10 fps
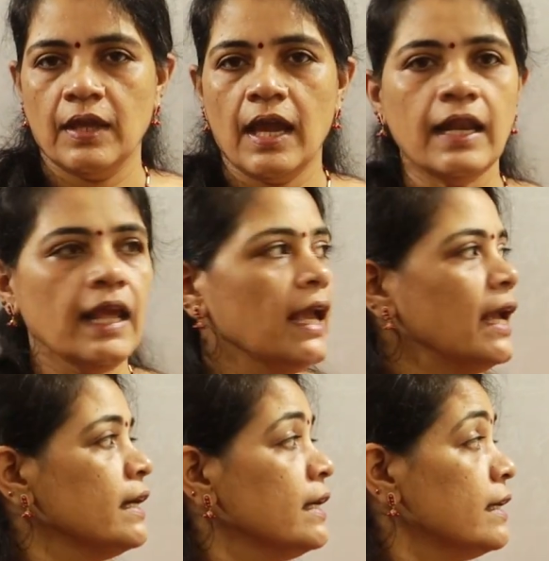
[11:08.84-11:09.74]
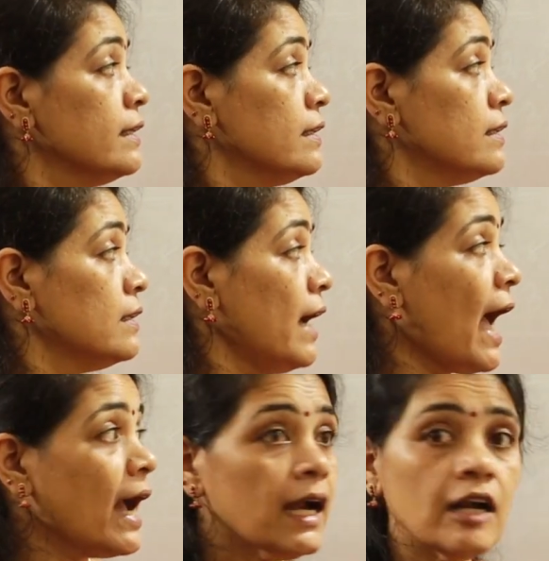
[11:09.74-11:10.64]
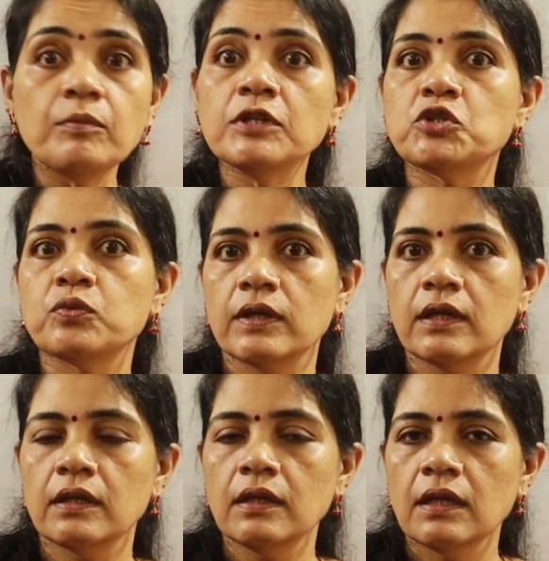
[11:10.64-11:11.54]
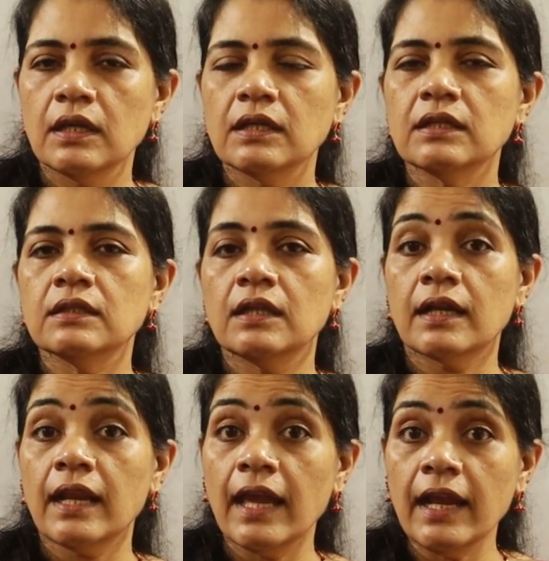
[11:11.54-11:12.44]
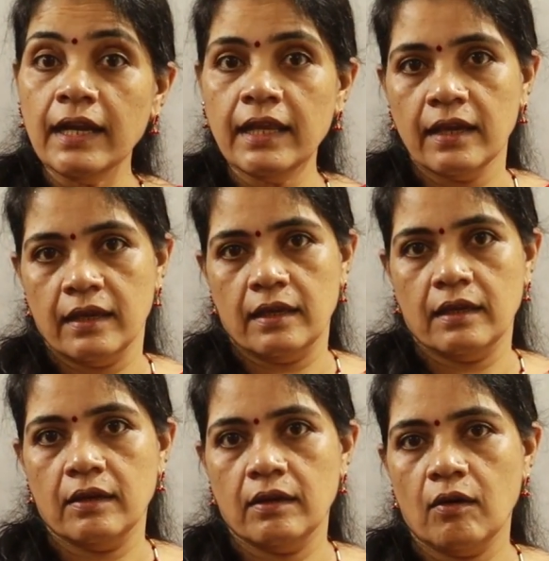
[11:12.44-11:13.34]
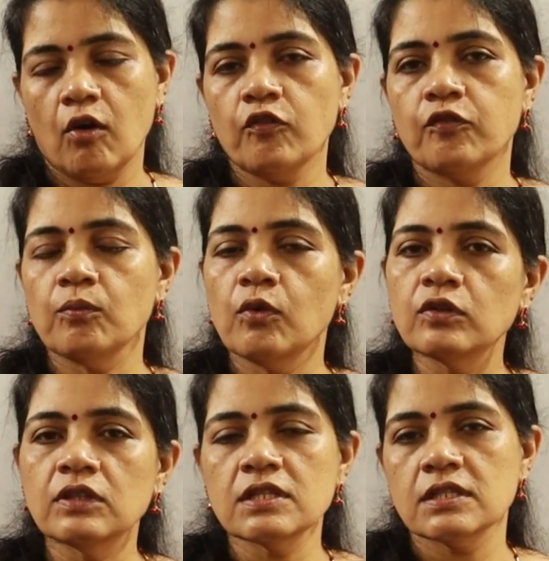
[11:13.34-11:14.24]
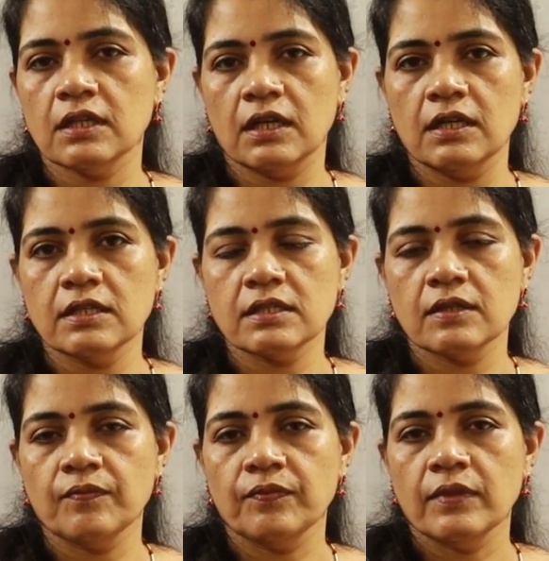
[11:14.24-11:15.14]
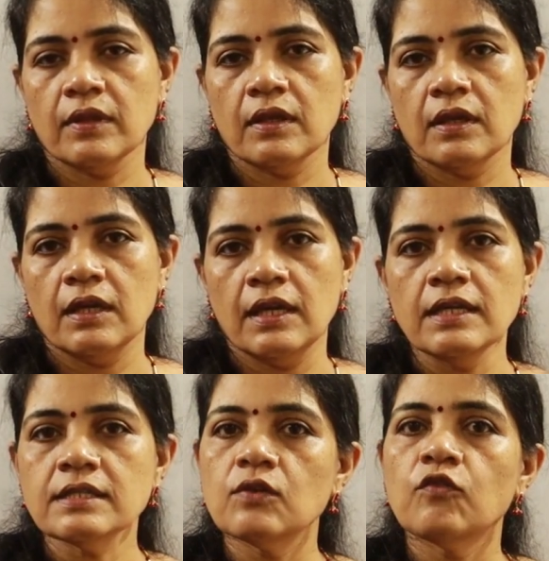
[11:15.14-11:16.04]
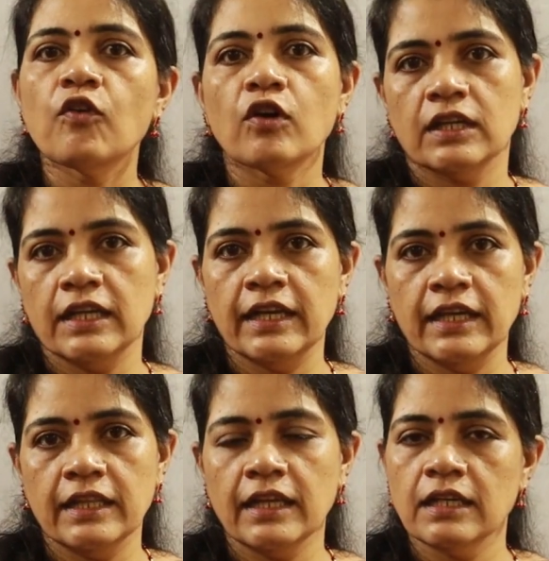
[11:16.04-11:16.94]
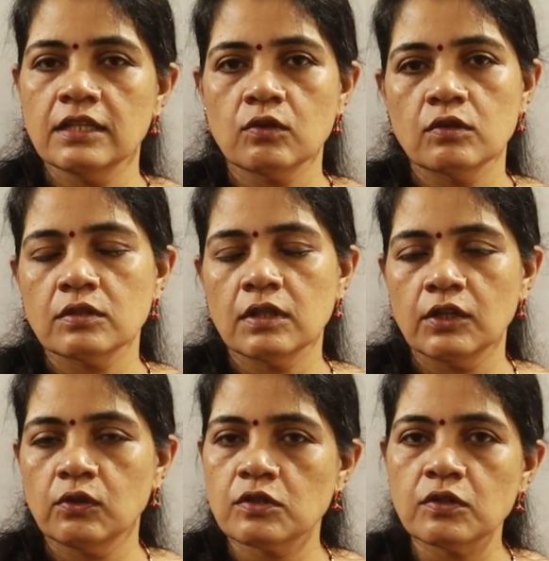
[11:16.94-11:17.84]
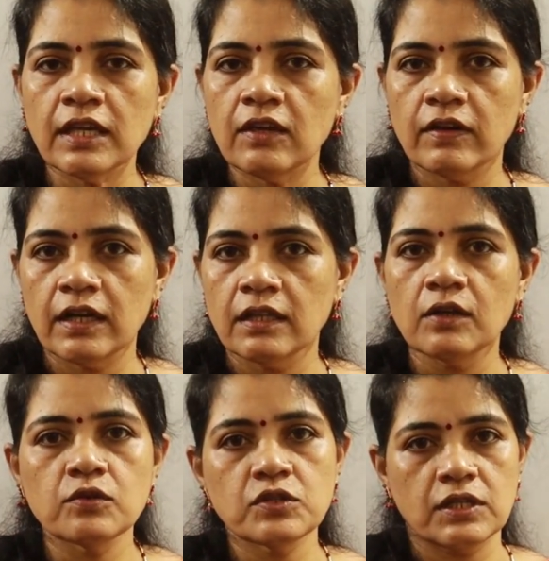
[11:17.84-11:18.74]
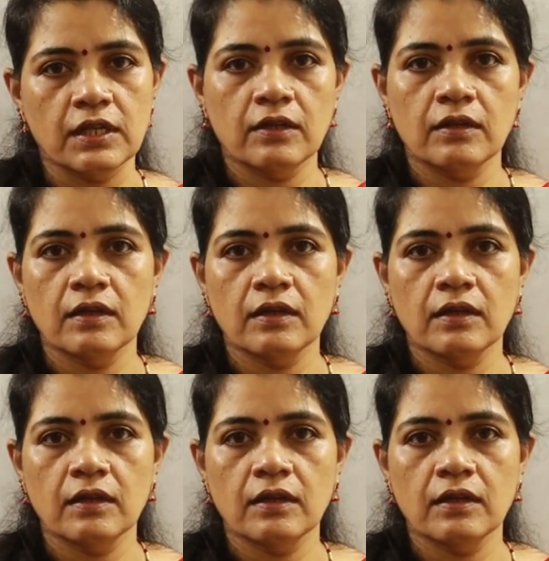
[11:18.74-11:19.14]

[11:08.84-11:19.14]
And the angle between the radii of both the circles is 40 degree. That also given in the question.